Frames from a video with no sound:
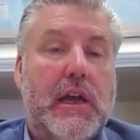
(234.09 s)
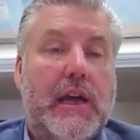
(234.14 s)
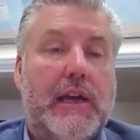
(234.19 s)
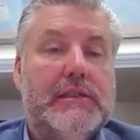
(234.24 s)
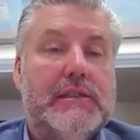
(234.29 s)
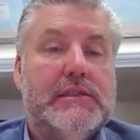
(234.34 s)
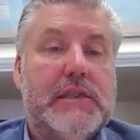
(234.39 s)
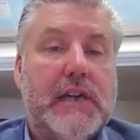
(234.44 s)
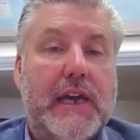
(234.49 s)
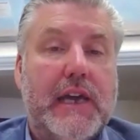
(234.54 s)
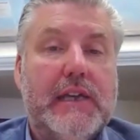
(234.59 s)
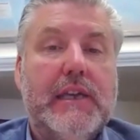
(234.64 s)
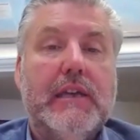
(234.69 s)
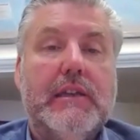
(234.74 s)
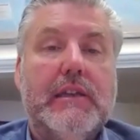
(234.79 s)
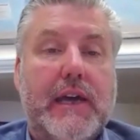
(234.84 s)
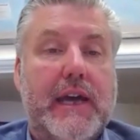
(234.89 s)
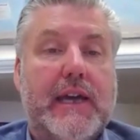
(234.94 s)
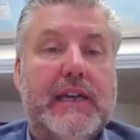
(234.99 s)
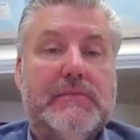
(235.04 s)
and taking
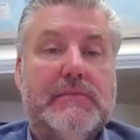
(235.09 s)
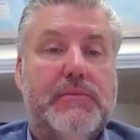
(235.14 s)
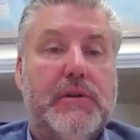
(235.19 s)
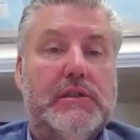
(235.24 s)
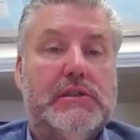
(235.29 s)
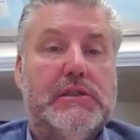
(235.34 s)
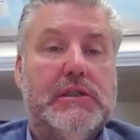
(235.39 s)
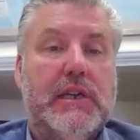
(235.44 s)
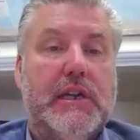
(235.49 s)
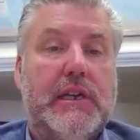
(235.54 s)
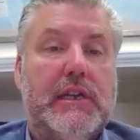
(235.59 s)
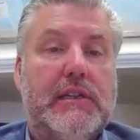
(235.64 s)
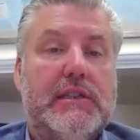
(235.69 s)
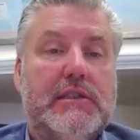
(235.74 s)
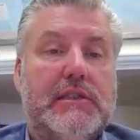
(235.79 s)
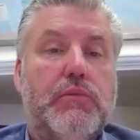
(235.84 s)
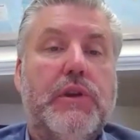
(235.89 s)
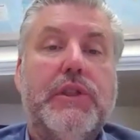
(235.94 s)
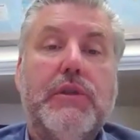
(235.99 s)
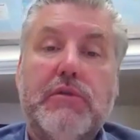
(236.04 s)
the
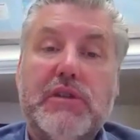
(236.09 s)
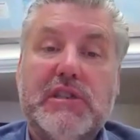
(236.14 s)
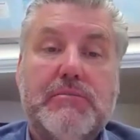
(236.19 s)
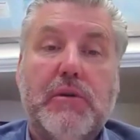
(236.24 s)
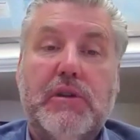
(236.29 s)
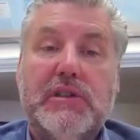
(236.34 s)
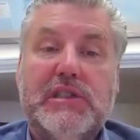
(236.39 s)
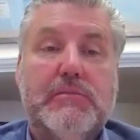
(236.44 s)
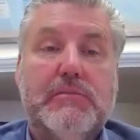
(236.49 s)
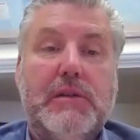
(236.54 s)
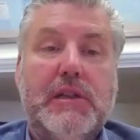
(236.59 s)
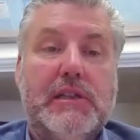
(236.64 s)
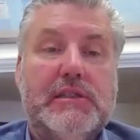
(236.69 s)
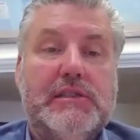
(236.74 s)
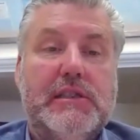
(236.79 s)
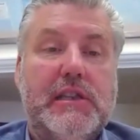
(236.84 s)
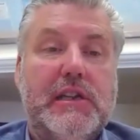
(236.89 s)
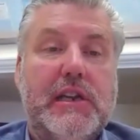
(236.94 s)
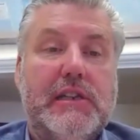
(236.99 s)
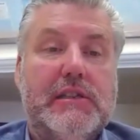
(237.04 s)
expertise with the
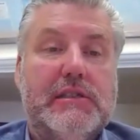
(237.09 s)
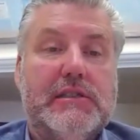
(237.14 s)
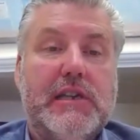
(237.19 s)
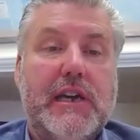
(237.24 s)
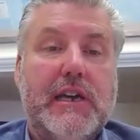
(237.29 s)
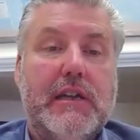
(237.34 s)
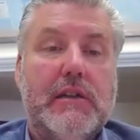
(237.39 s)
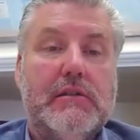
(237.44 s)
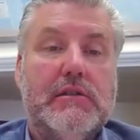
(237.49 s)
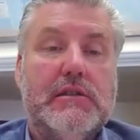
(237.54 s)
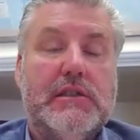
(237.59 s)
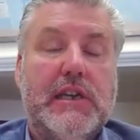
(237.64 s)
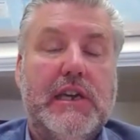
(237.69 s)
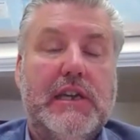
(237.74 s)
responsibility that it entails